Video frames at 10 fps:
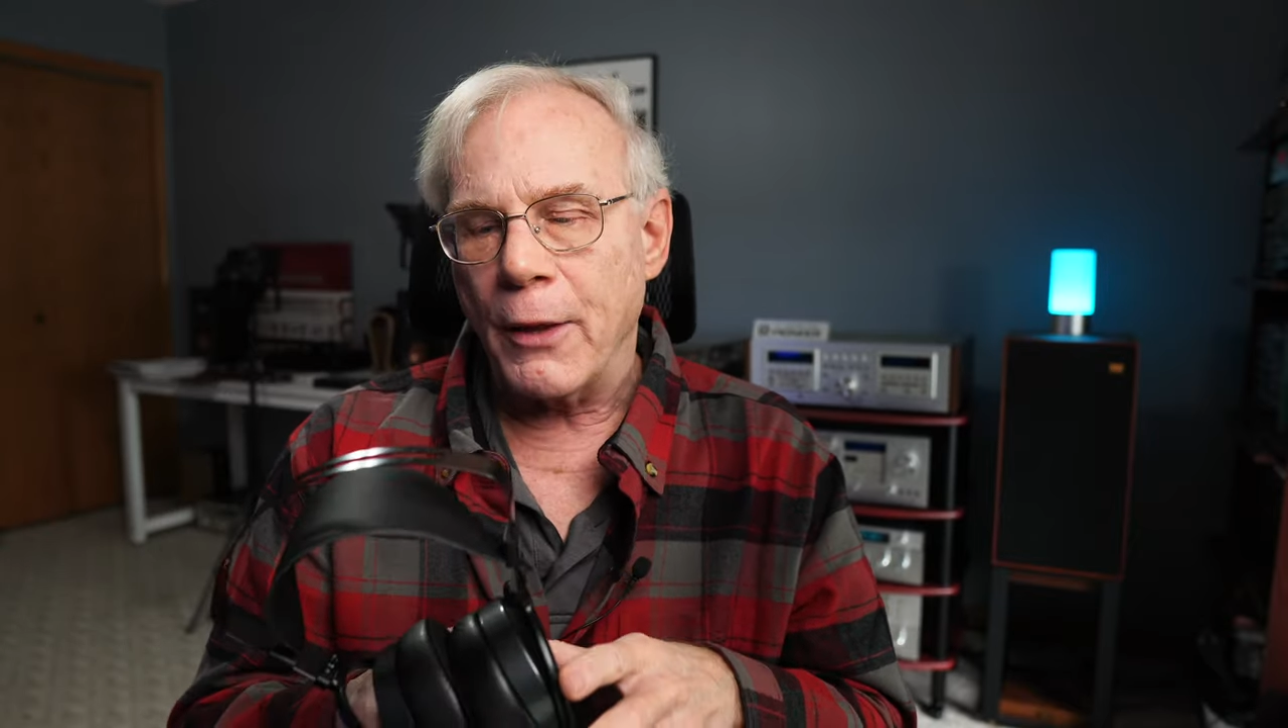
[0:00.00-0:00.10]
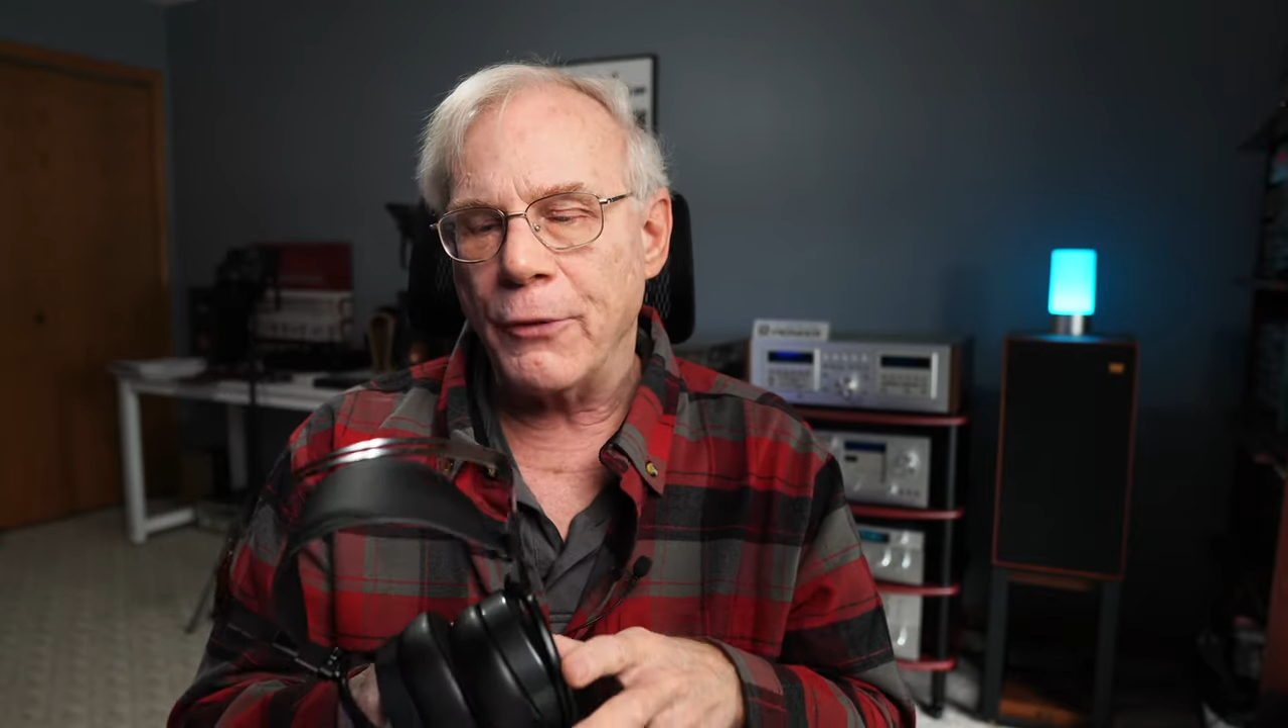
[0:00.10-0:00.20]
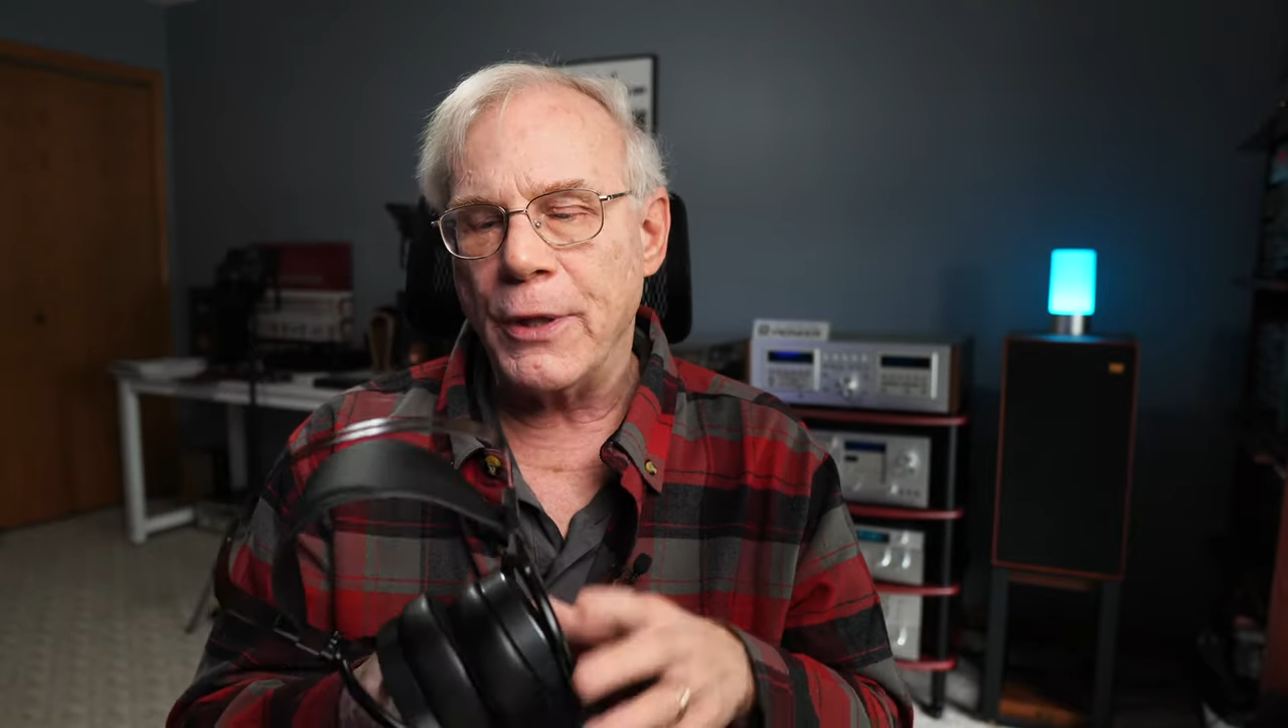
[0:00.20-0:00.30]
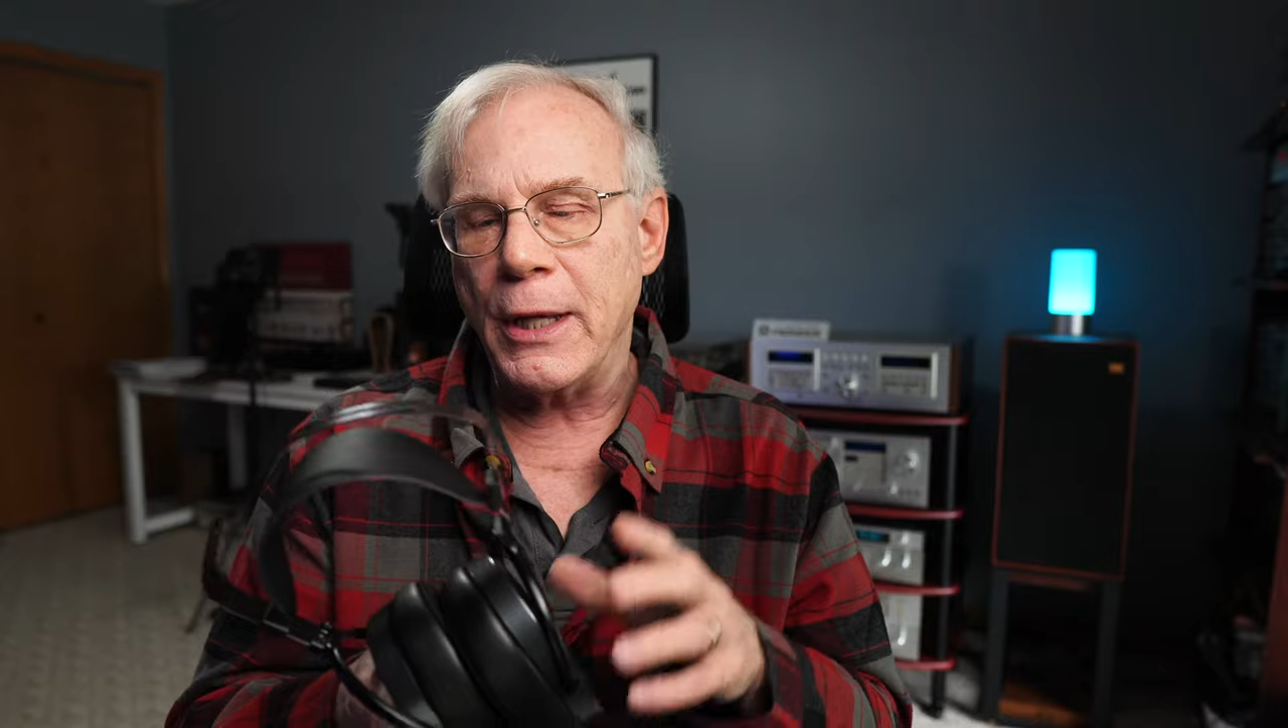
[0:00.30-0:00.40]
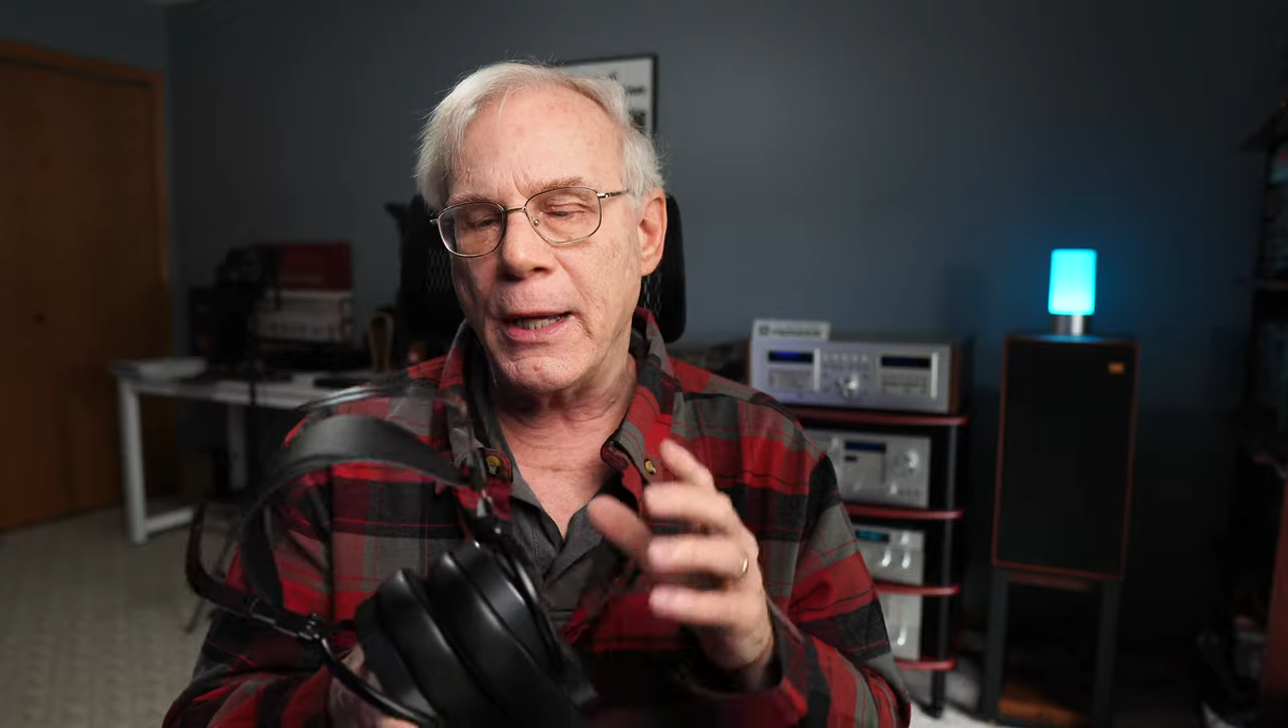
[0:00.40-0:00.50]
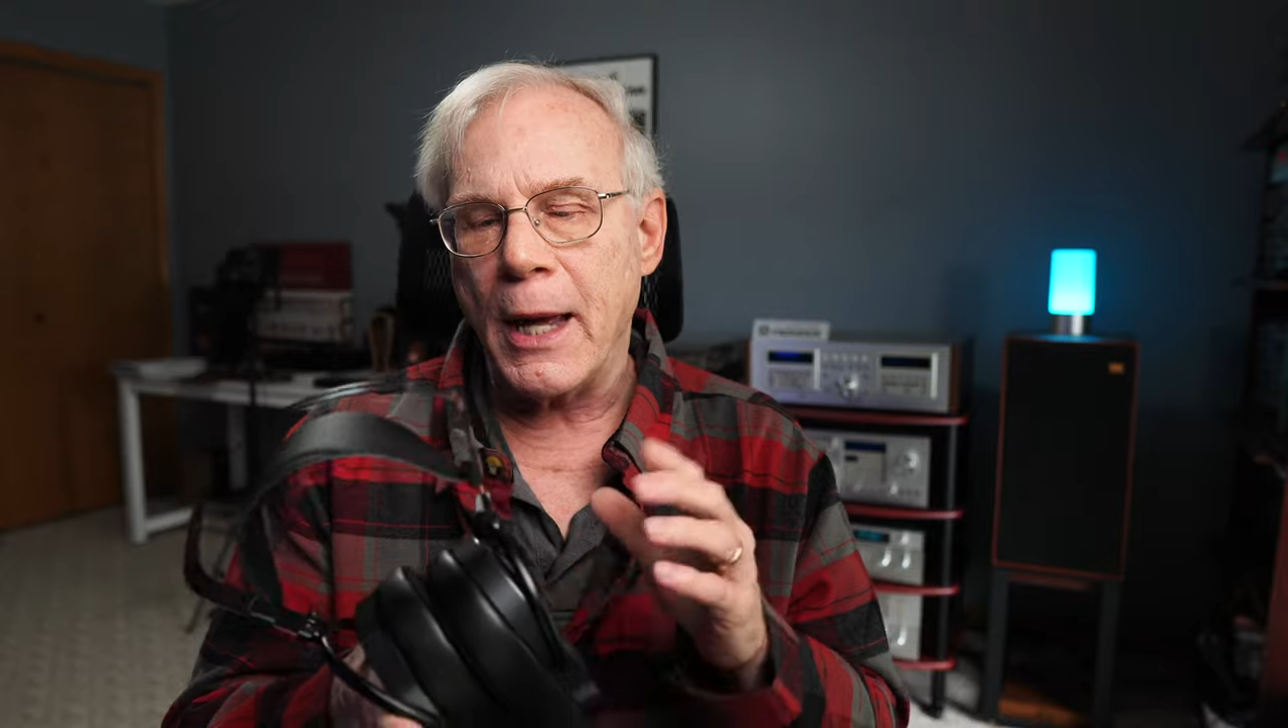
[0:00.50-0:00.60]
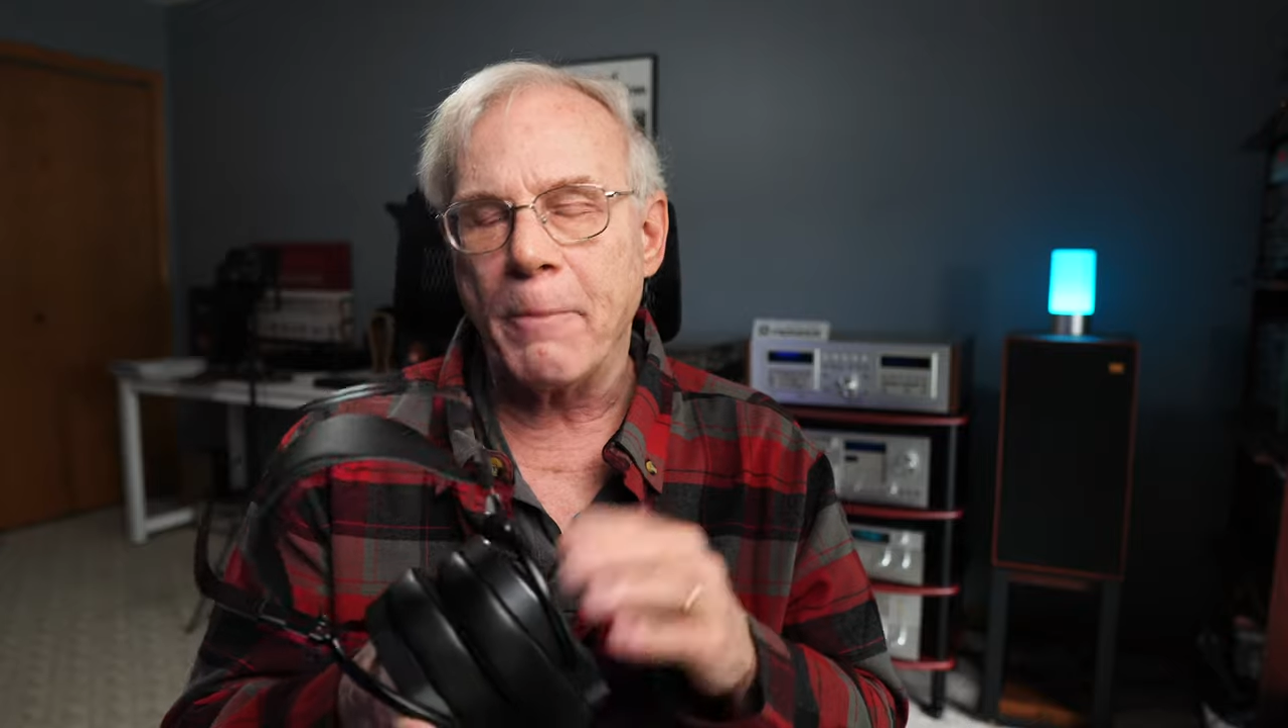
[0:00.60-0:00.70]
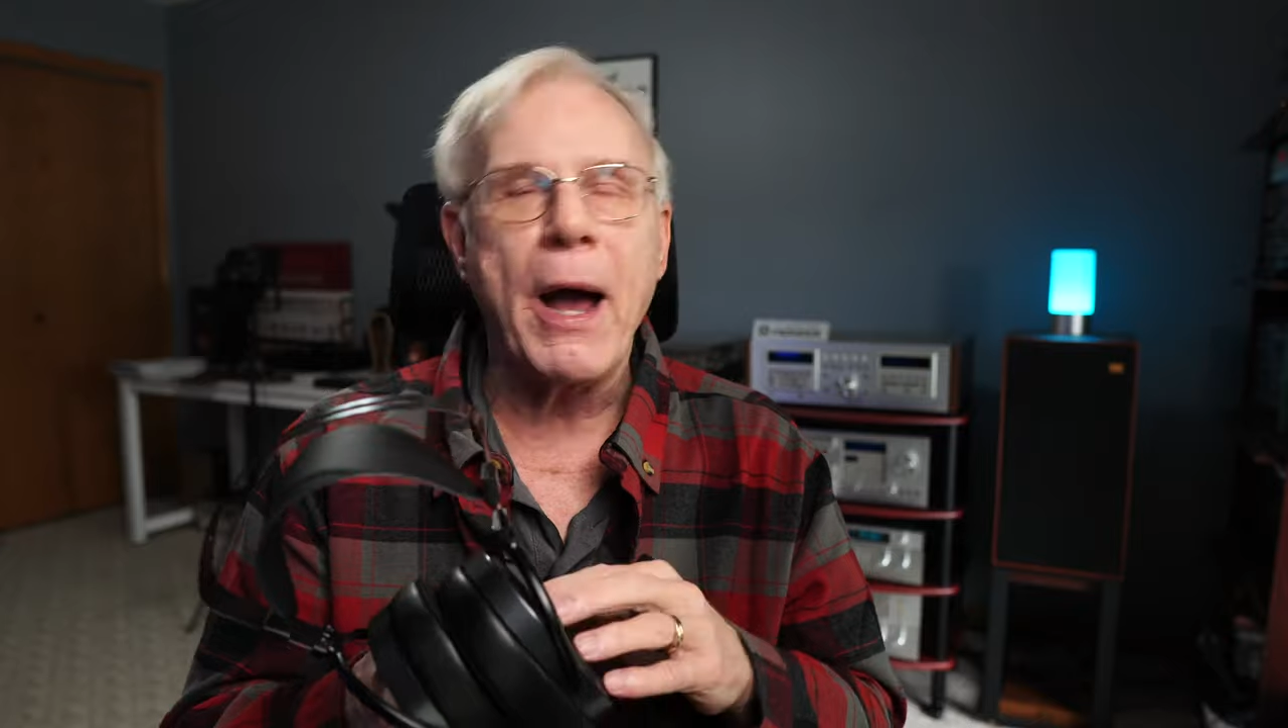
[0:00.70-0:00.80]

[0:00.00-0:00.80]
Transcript: The